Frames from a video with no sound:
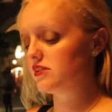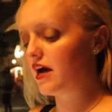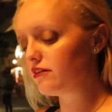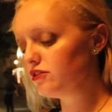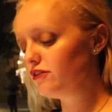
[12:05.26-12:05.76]
It's
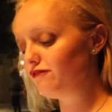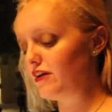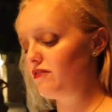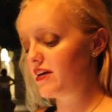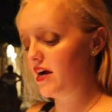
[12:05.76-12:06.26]
got good
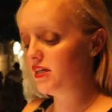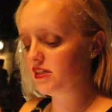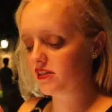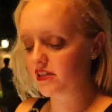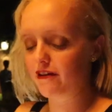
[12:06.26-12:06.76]
flavor. It kind of
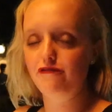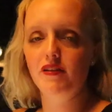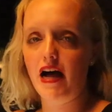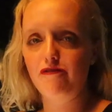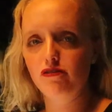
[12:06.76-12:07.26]
tastes like
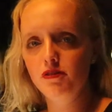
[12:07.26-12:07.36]
falafel.